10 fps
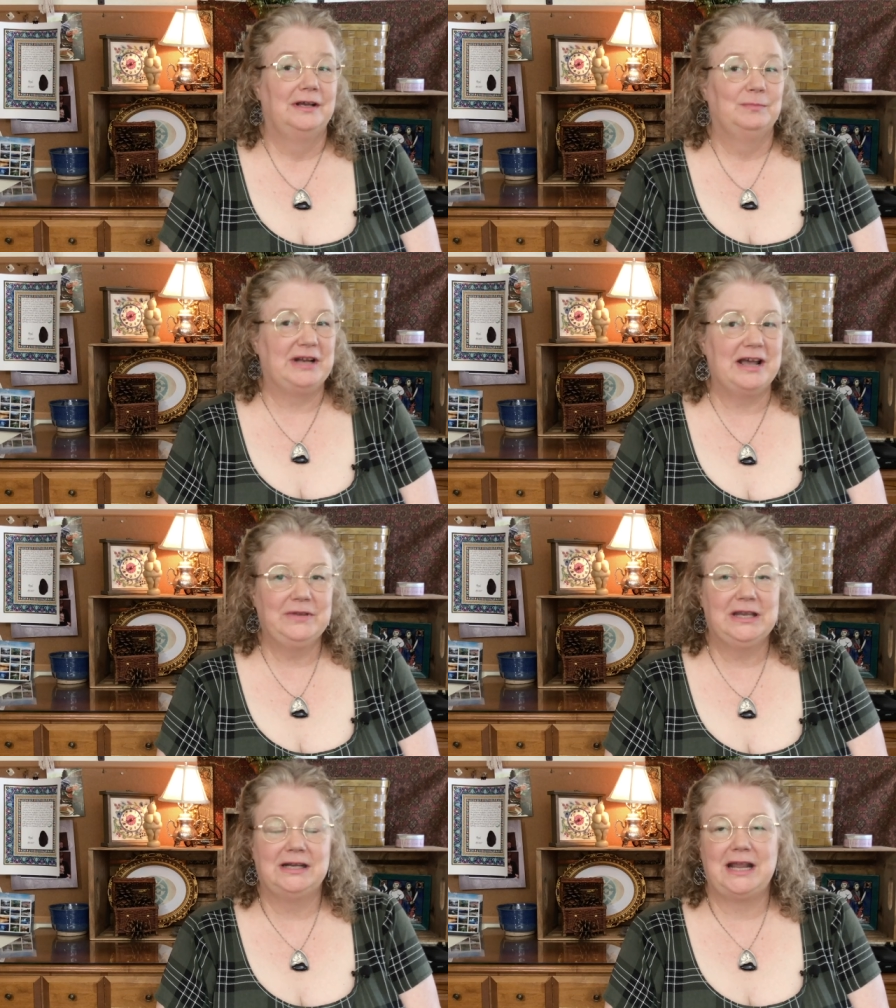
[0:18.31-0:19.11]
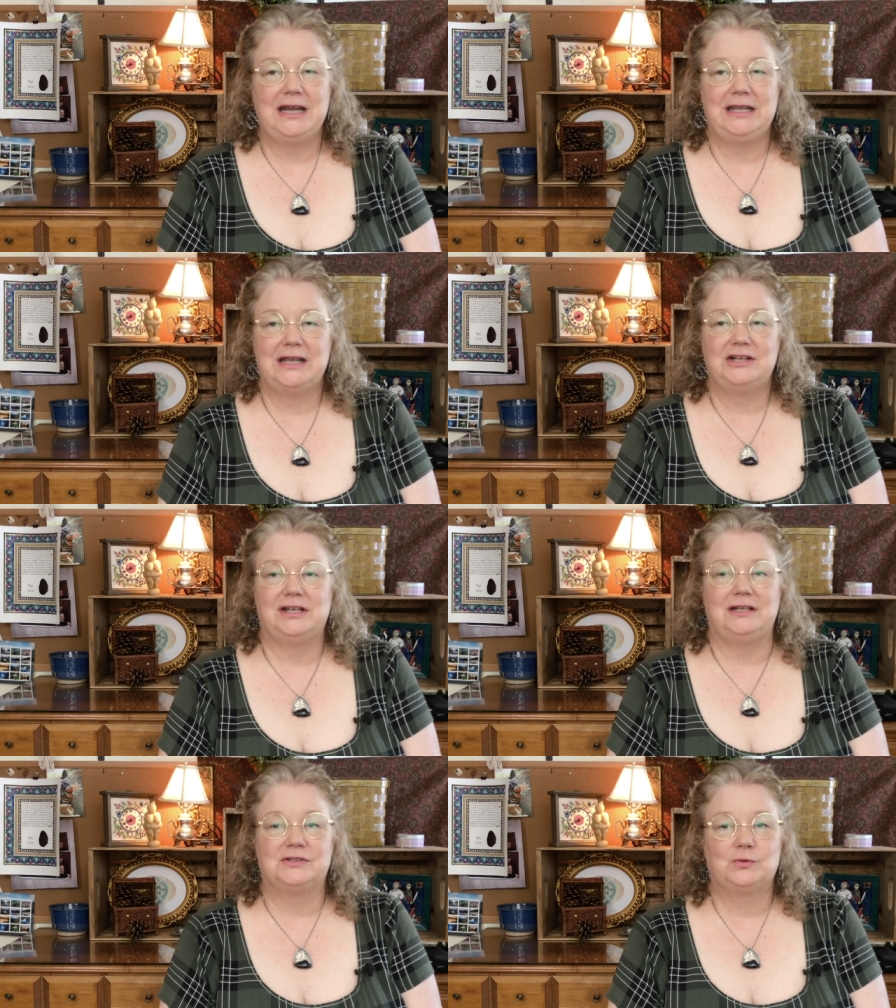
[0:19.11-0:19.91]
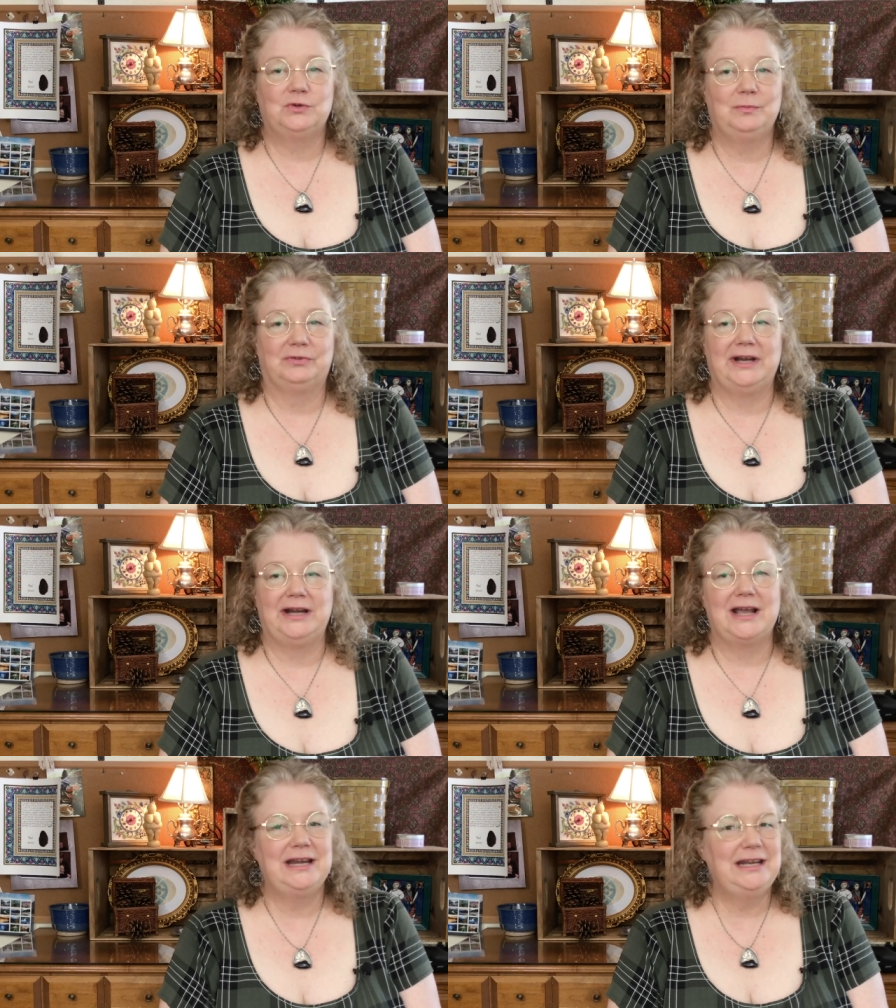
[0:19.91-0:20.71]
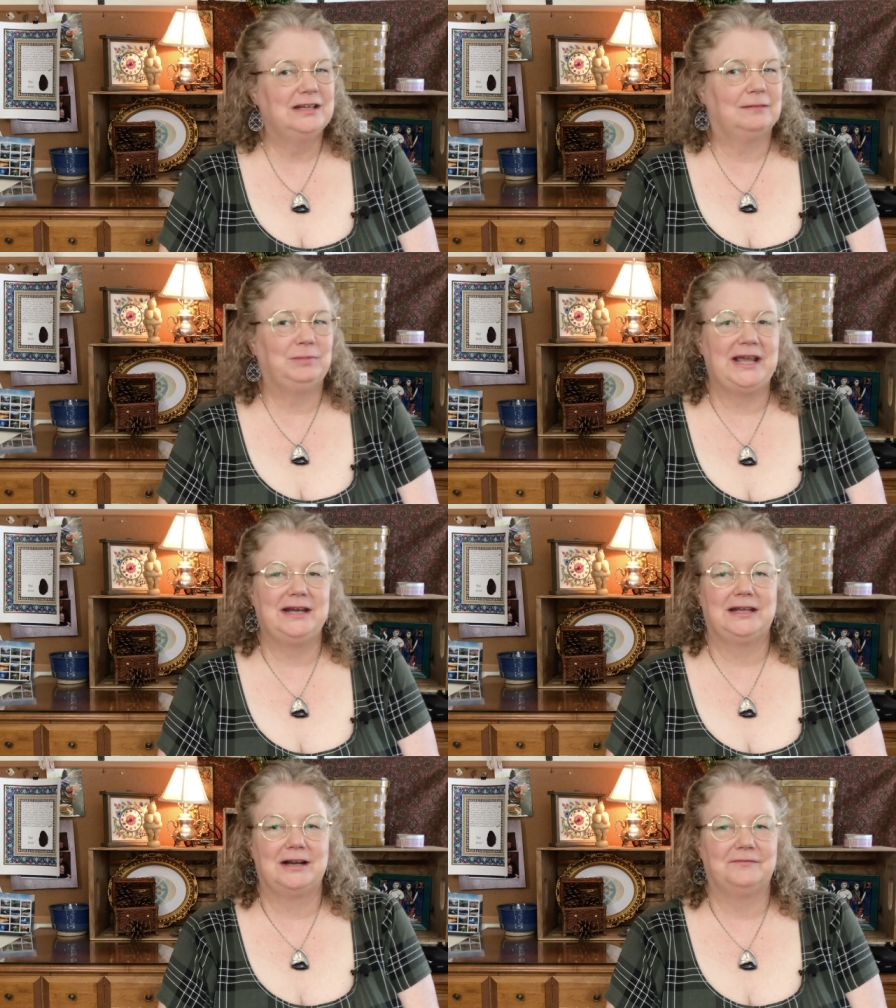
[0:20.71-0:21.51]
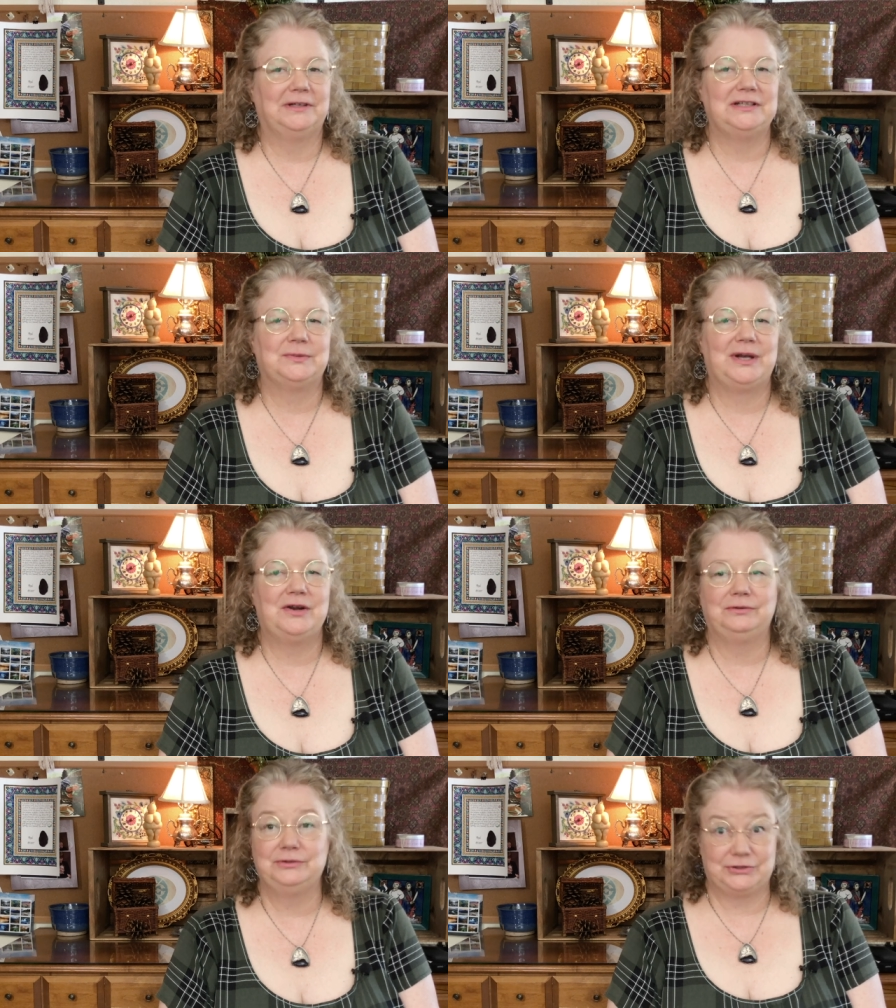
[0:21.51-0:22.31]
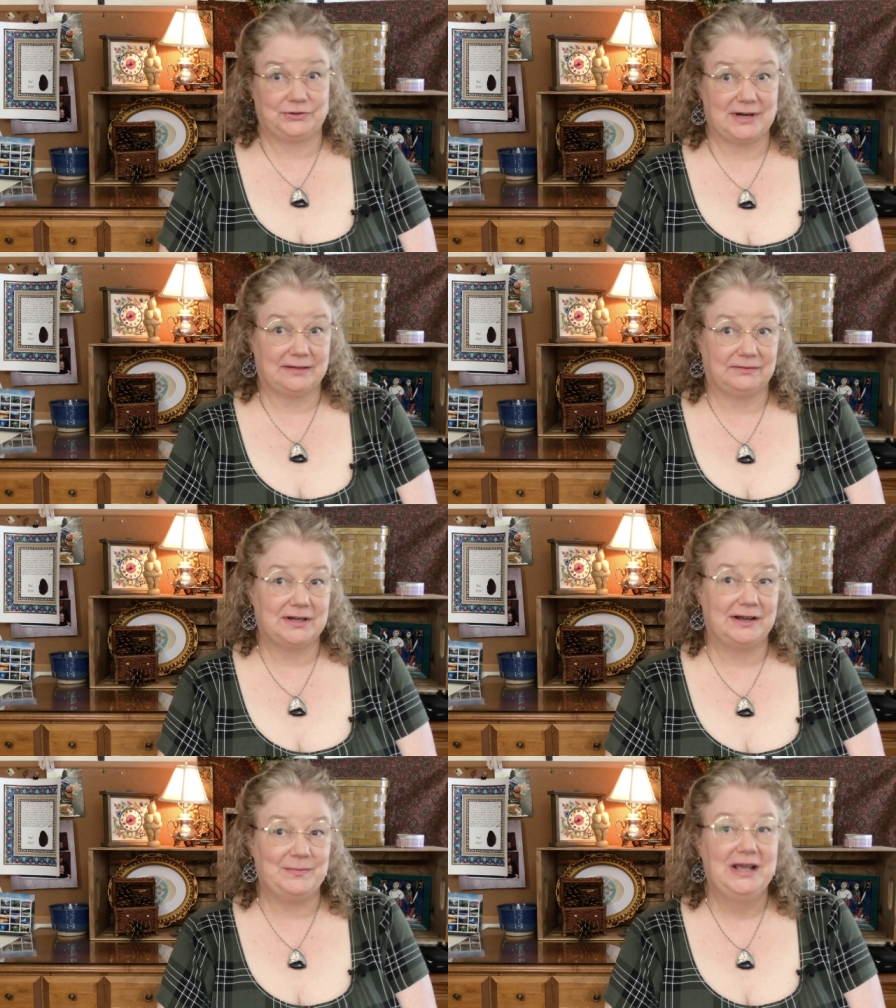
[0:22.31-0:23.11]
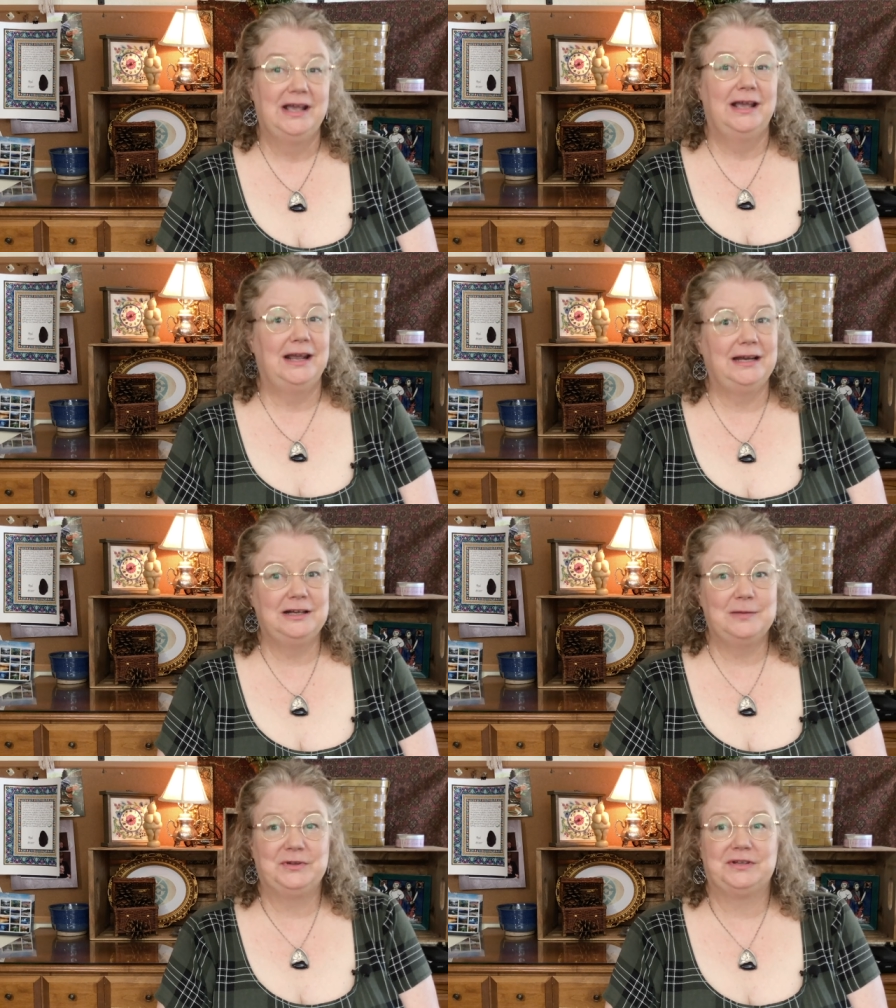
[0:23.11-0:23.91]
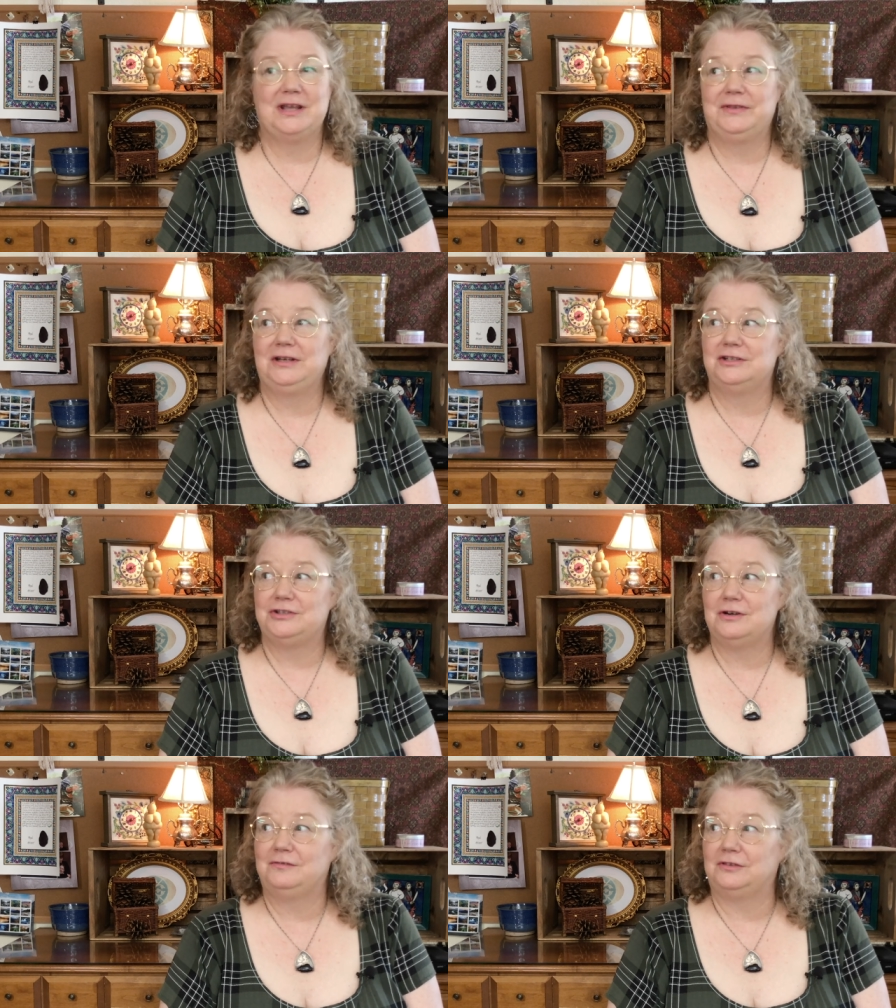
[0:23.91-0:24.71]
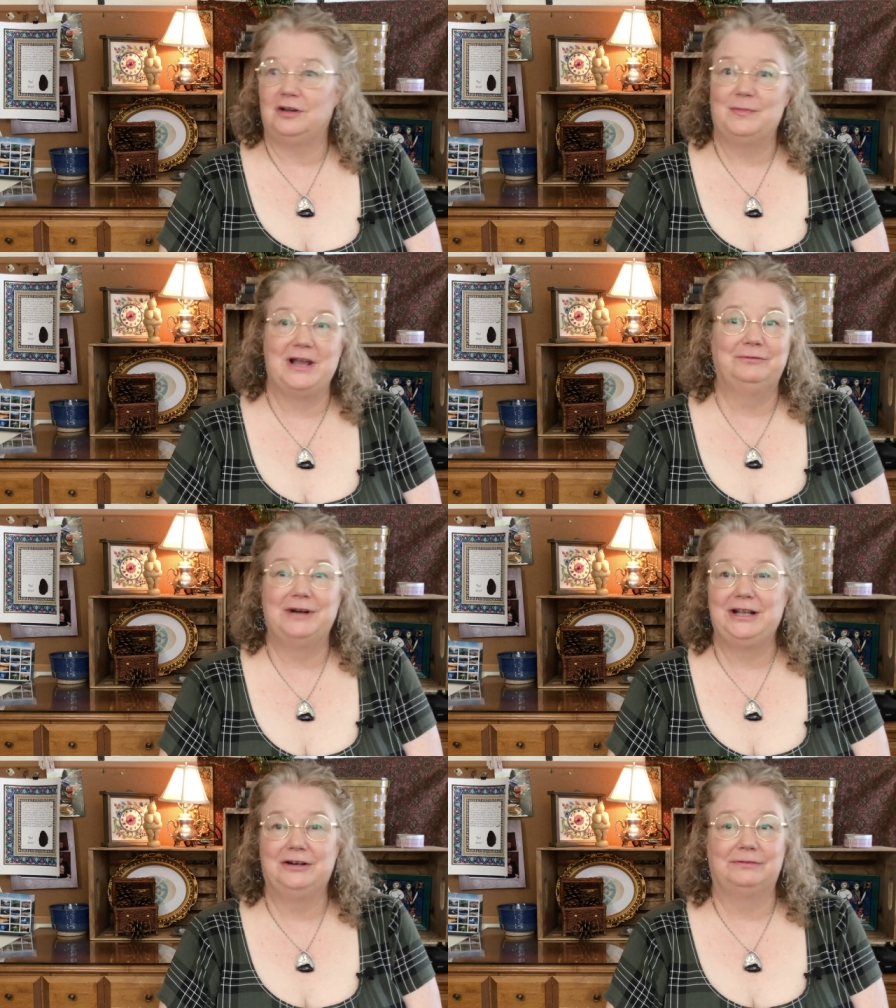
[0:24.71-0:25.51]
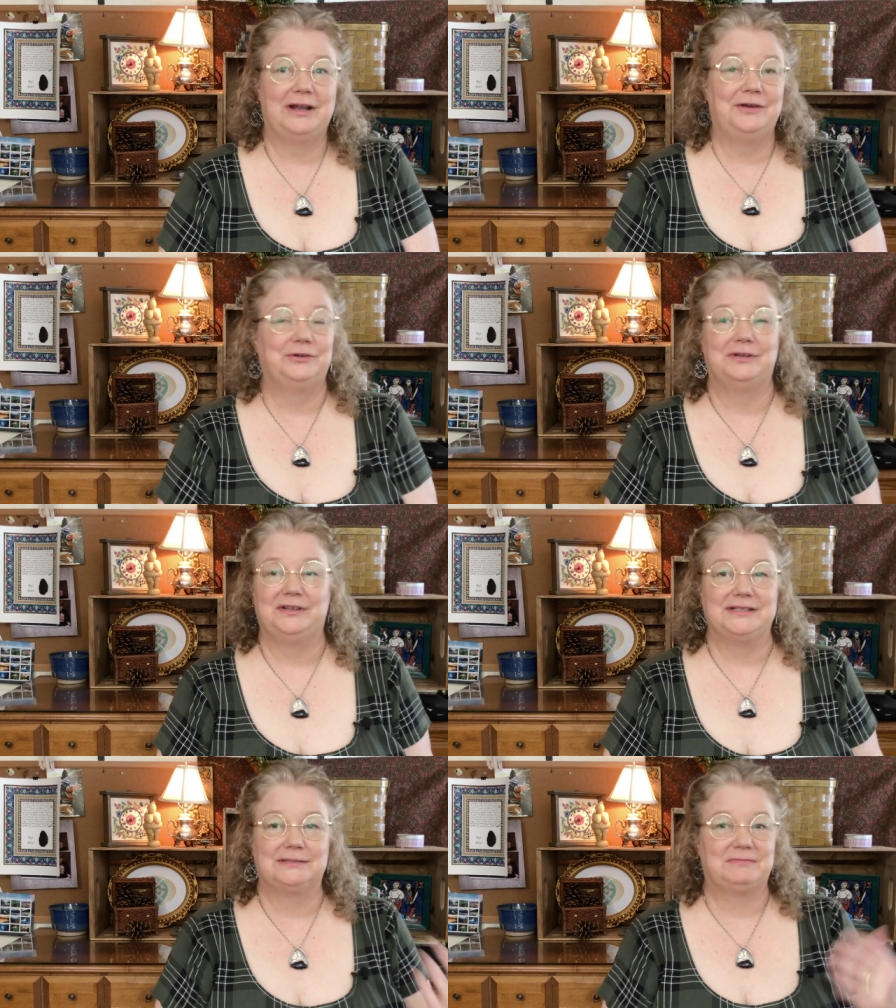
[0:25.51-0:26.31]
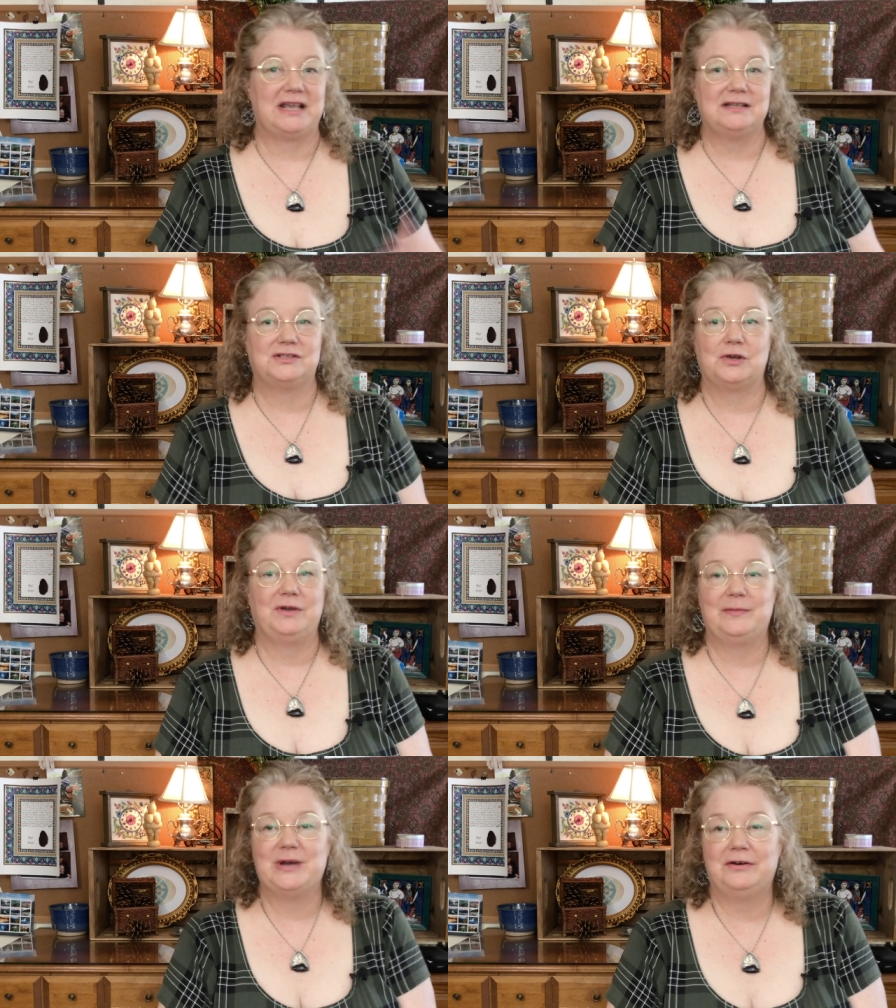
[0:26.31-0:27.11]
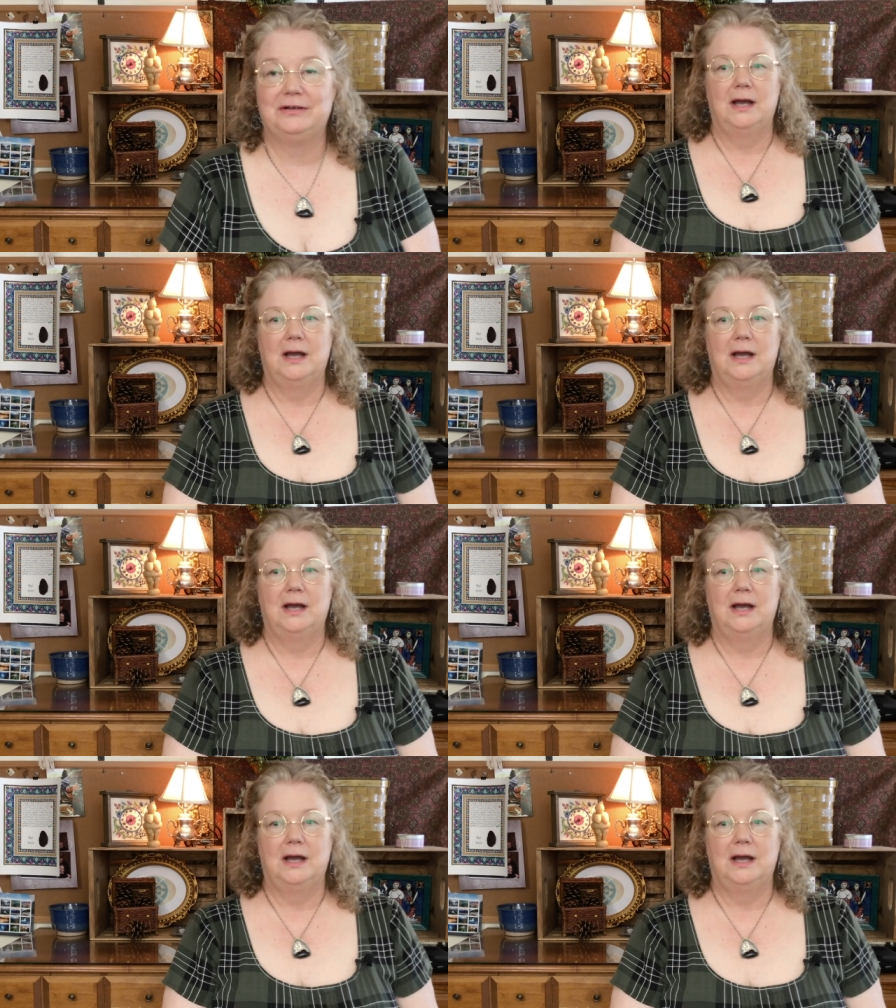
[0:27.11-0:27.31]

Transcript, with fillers: But having an ADHD squirrel brain, I need to plan carefully so I don't lose track of time and end up with nothing to show for all my running around, or in this case, sewing about.